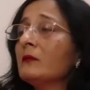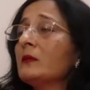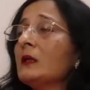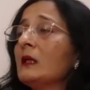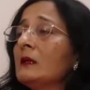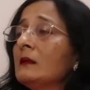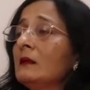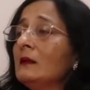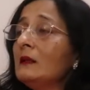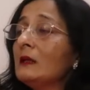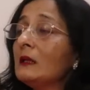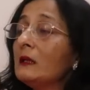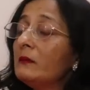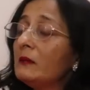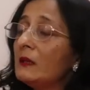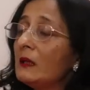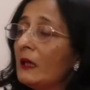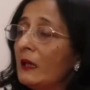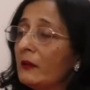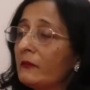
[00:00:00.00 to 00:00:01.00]
or the other, he
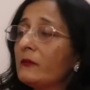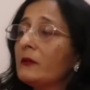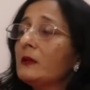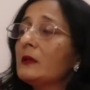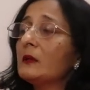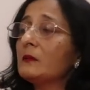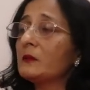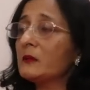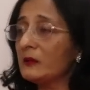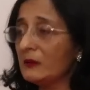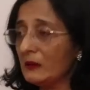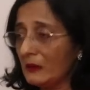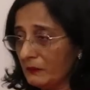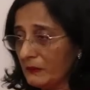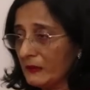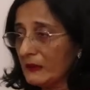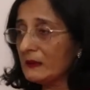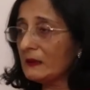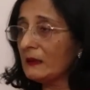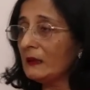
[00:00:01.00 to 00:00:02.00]
will have to come to the
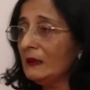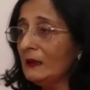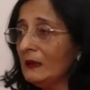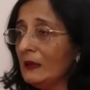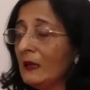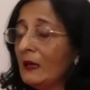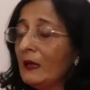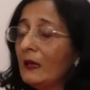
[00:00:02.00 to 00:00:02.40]
embassy.